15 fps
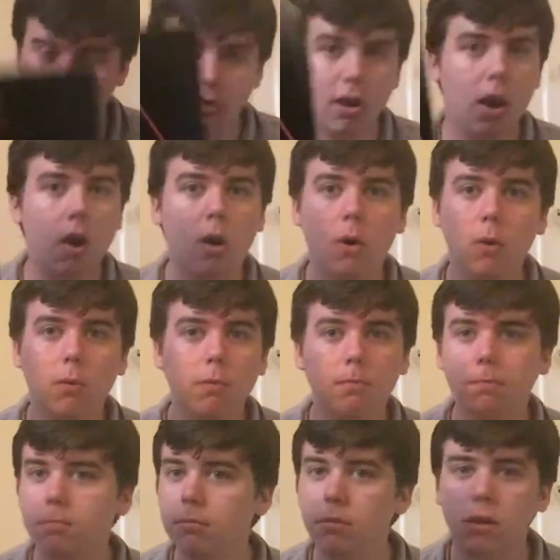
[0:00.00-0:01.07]
So
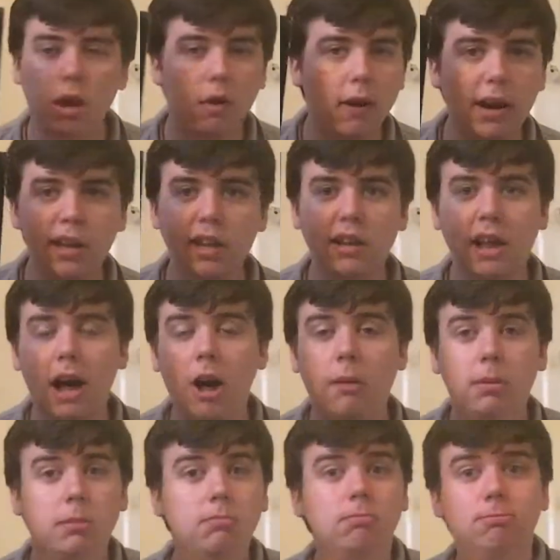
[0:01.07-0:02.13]
their greatest hits
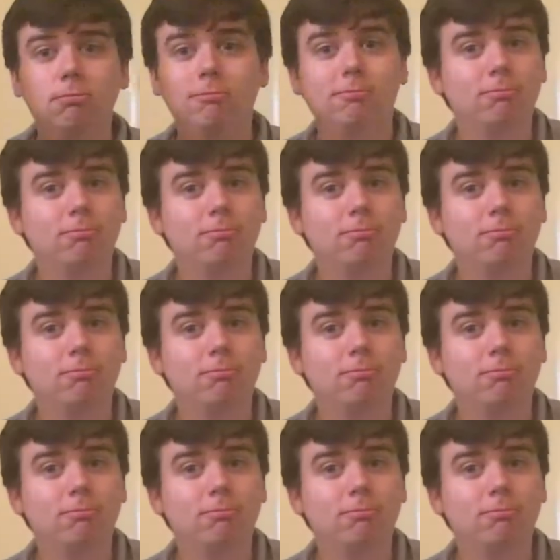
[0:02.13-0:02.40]
album.